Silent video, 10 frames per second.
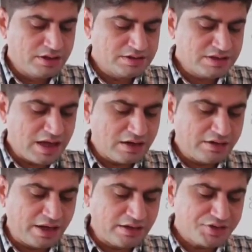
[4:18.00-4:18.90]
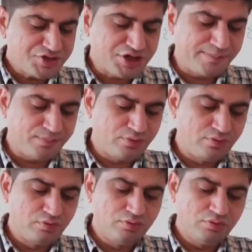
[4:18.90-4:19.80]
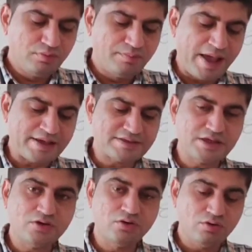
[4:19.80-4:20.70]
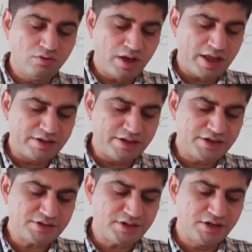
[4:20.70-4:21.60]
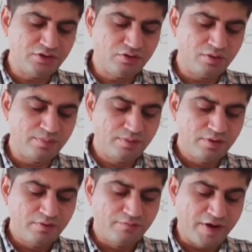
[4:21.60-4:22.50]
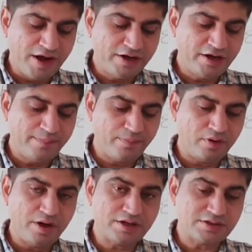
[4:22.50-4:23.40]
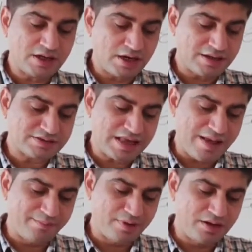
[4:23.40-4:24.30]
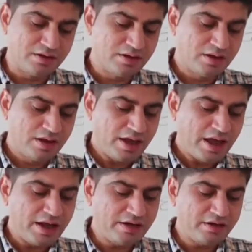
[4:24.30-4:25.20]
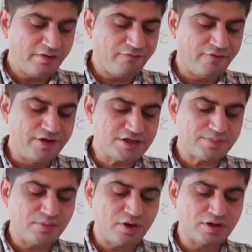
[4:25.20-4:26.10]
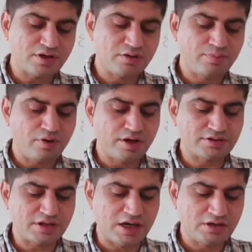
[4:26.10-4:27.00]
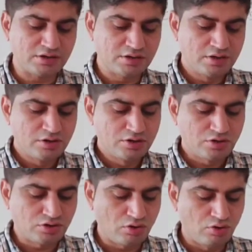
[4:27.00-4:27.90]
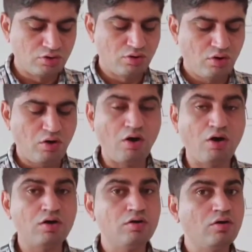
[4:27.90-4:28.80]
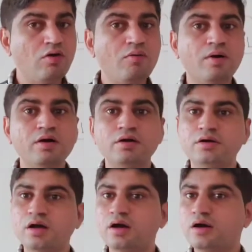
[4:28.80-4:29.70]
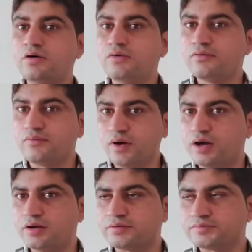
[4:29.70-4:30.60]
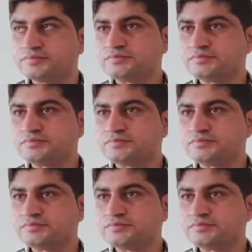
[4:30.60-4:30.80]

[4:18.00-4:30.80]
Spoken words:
These are then shipped to Mexico and Eastern Europe where the products are assembled and the finished products are sold all over the world.